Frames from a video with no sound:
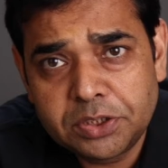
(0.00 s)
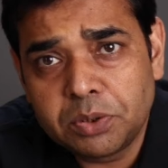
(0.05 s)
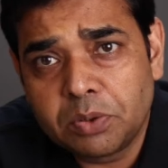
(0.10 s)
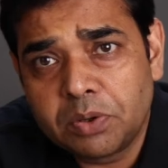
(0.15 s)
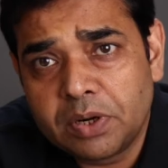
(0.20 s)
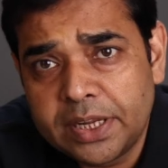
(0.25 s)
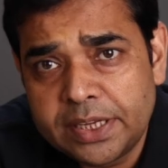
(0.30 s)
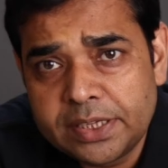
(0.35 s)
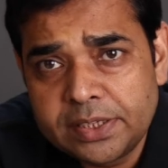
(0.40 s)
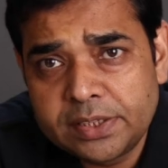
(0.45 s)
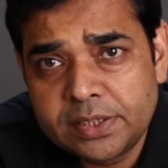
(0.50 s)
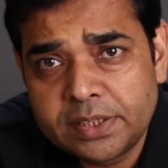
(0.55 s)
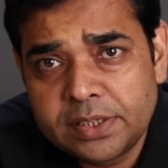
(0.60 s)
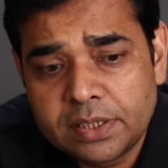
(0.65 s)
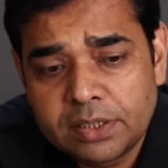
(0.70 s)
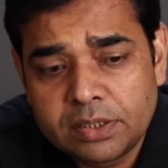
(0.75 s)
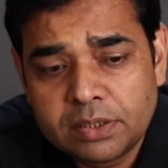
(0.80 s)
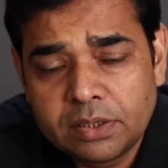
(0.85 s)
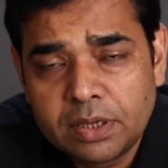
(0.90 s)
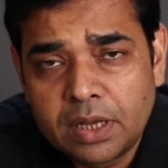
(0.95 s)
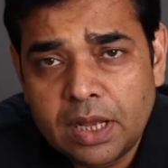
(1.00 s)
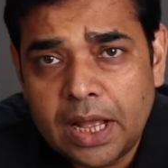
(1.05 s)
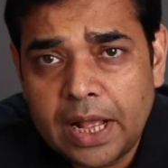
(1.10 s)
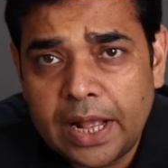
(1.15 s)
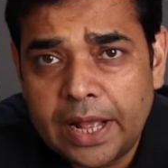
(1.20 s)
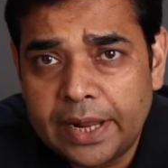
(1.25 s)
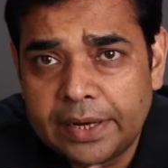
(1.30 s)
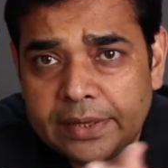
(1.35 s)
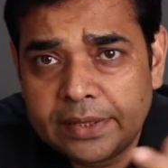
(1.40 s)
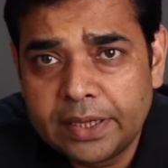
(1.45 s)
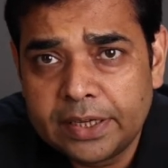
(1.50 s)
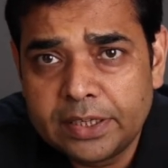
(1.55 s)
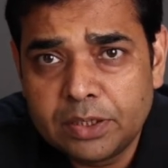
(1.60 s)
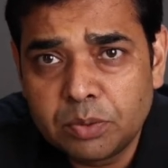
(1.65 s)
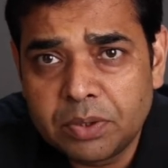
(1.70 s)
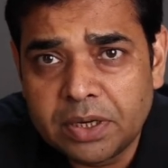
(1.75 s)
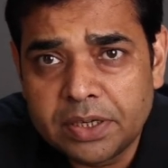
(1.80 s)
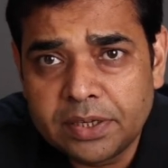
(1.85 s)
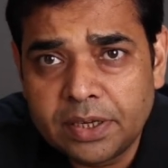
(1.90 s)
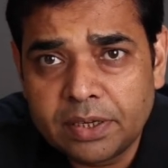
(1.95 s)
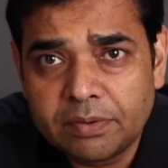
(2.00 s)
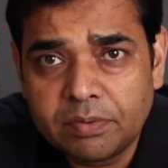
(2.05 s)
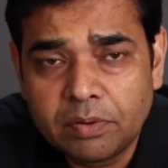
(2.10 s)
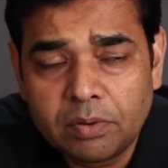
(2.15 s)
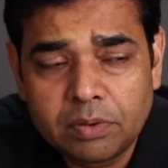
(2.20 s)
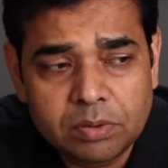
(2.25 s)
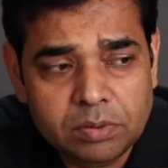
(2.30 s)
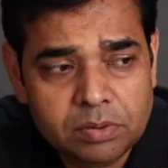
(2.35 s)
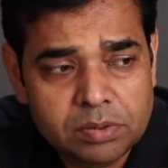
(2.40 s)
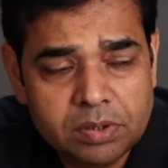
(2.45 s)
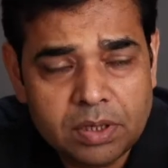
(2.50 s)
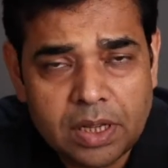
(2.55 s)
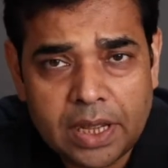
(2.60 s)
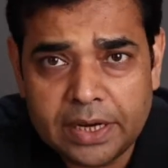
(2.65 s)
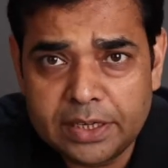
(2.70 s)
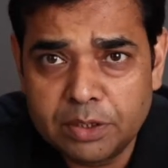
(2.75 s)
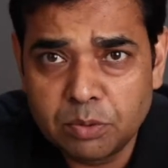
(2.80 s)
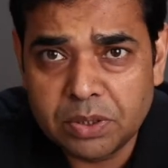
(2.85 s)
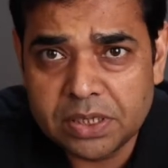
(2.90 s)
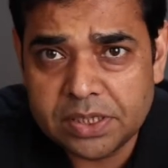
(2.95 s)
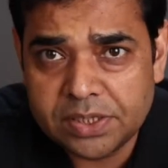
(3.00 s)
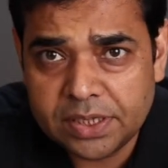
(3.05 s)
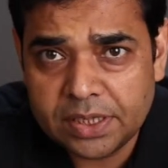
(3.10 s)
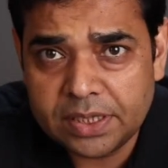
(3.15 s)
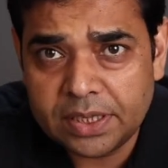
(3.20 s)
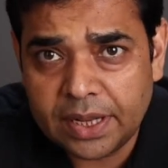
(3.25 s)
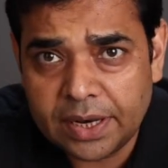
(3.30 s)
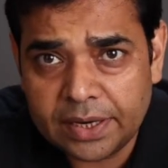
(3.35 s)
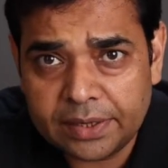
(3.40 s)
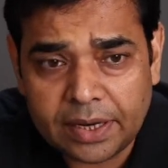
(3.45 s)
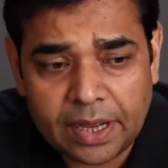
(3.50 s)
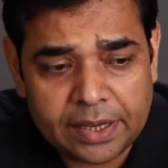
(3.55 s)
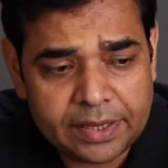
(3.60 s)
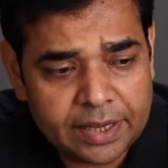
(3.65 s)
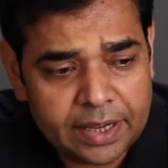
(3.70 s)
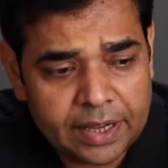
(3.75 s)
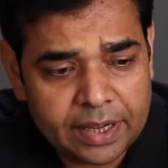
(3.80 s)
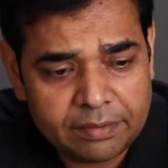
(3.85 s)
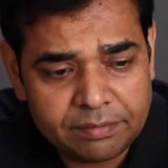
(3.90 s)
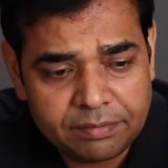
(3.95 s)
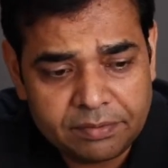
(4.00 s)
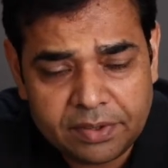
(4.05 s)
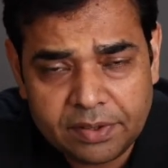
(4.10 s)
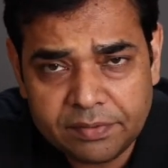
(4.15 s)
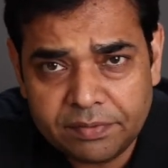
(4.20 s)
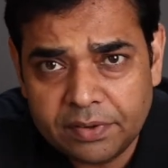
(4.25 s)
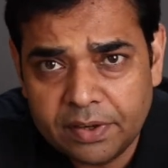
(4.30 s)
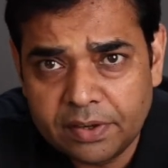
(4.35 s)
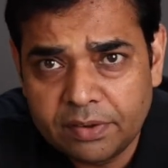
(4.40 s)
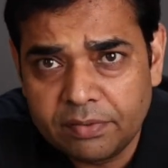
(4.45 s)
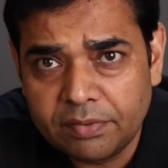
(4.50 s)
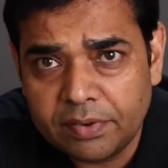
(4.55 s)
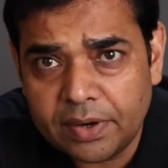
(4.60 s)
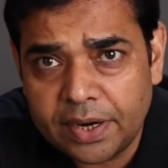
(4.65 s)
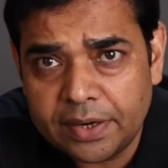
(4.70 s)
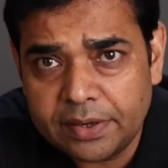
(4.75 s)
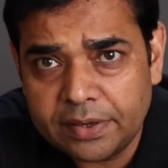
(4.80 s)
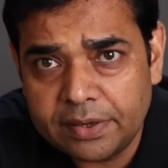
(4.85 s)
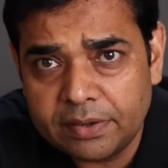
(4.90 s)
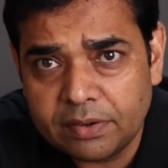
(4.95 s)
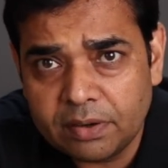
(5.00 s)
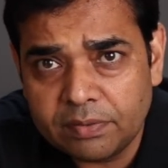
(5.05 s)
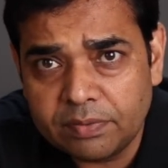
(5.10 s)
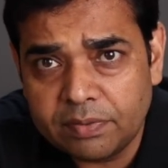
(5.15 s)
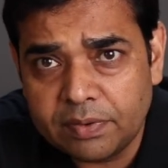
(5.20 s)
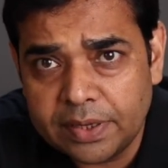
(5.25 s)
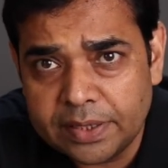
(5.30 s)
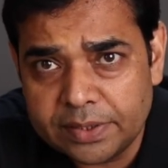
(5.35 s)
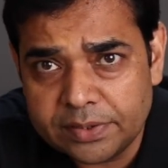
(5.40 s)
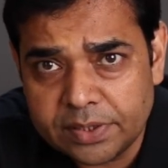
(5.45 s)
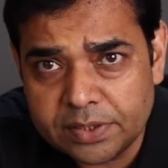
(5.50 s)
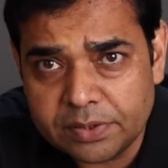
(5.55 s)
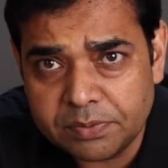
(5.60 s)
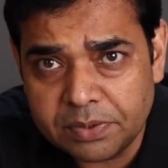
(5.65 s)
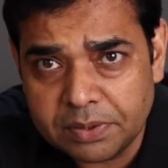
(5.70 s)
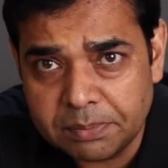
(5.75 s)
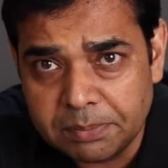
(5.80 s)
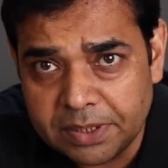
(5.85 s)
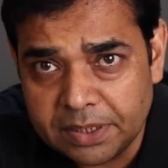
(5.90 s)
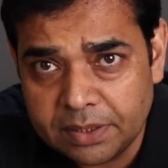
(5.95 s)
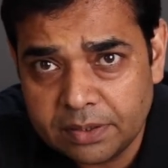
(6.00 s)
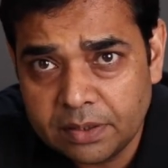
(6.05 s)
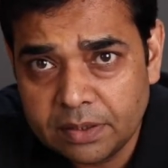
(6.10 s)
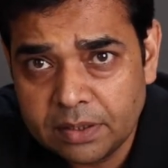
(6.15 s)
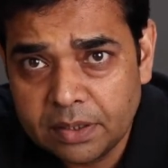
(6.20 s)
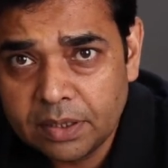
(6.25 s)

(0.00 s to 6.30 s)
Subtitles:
your lens and then you can take photos. And you can see that I have different variety of lenses with me.